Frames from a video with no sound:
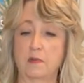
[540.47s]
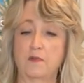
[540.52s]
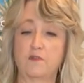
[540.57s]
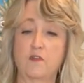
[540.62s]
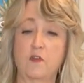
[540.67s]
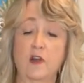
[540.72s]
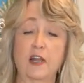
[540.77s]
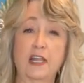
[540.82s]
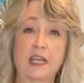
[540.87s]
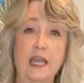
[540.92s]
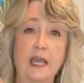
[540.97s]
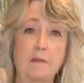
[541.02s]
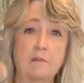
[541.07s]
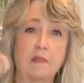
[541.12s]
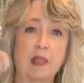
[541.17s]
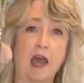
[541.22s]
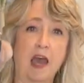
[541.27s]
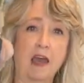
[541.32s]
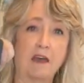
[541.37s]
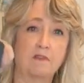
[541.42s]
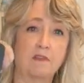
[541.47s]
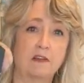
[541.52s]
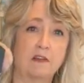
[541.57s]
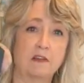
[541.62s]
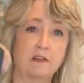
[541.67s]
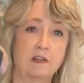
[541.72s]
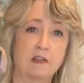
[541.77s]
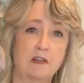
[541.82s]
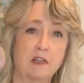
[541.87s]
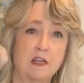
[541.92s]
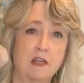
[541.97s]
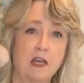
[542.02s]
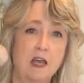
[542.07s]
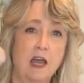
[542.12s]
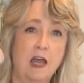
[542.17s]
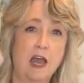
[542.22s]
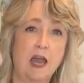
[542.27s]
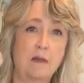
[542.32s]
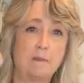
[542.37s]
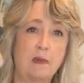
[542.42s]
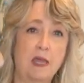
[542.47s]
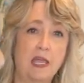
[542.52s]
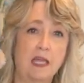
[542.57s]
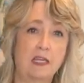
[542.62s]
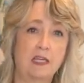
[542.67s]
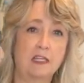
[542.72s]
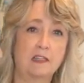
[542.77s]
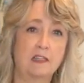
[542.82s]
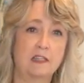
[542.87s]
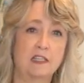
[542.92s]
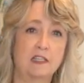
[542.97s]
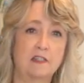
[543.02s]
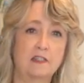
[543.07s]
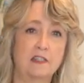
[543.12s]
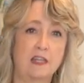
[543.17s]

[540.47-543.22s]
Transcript: before I came live, I painted the